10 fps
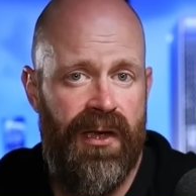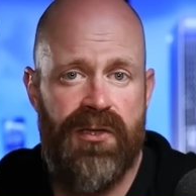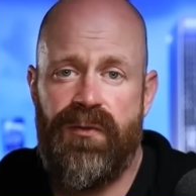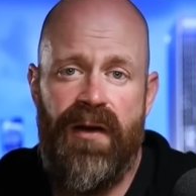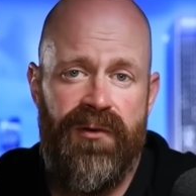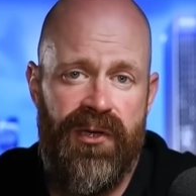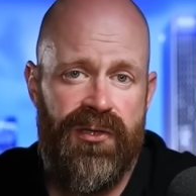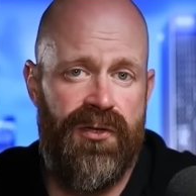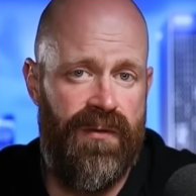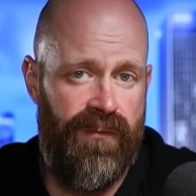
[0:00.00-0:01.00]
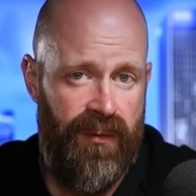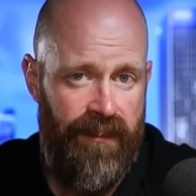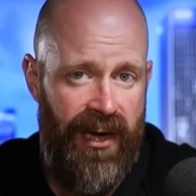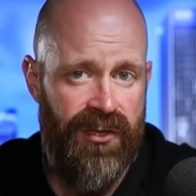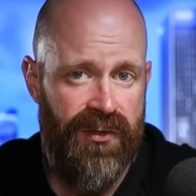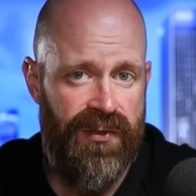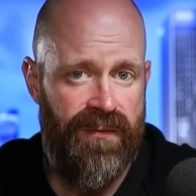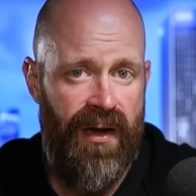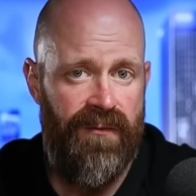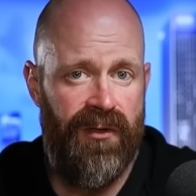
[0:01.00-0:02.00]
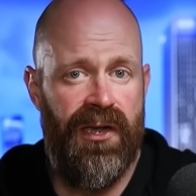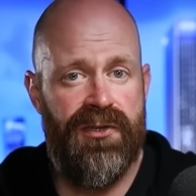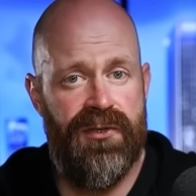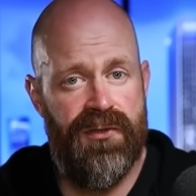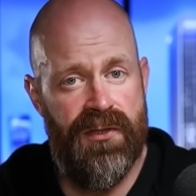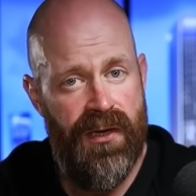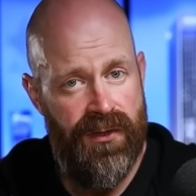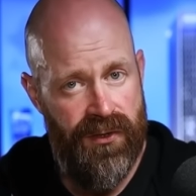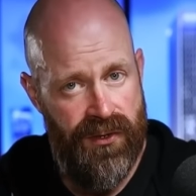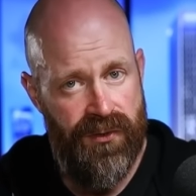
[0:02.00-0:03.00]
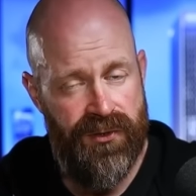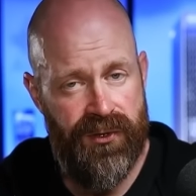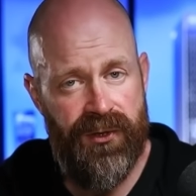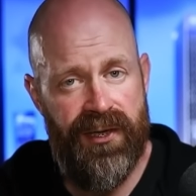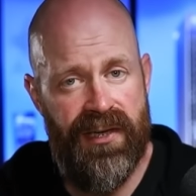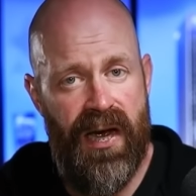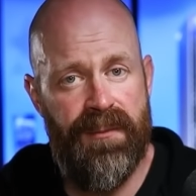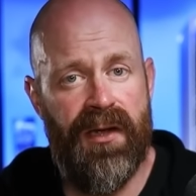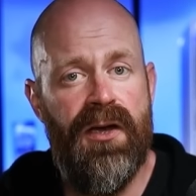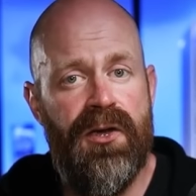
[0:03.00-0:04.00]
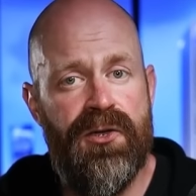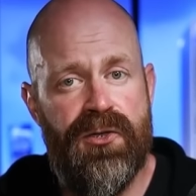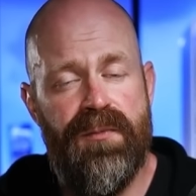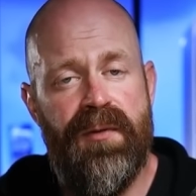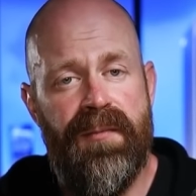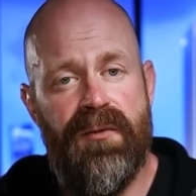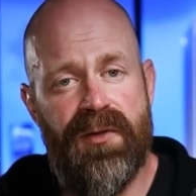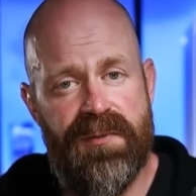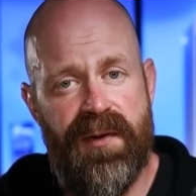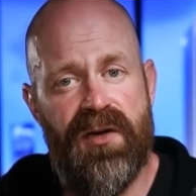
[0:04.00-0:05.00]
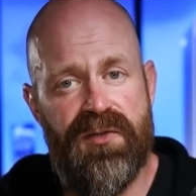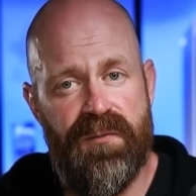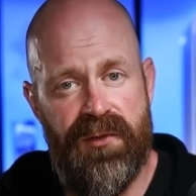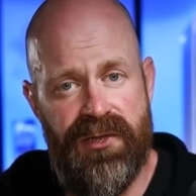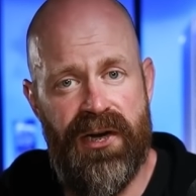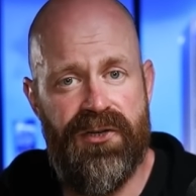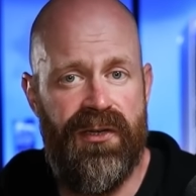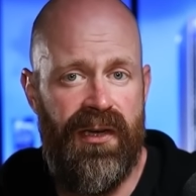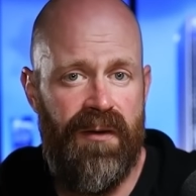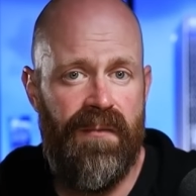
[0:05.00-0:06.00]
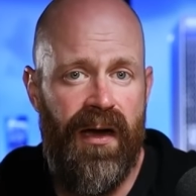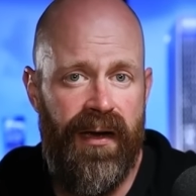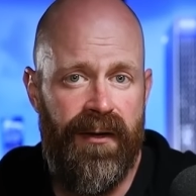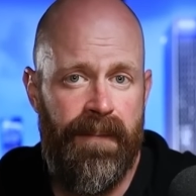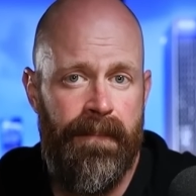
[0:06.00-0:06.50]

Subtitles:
So every decision from pension survivor elections to Social Security timing should be made with spousal protection in mind.